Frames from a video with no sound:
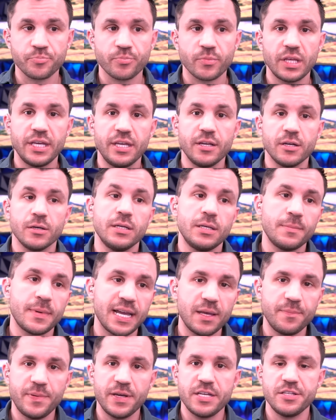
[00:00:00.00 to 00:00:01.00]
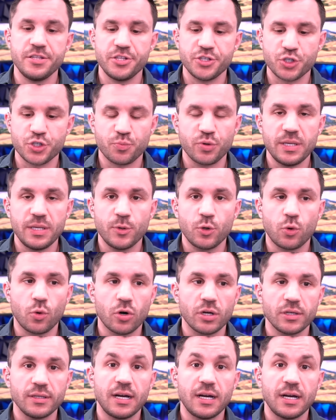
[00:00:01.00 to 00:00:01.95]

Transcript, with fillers: Here, in my opinion, the Supreme Court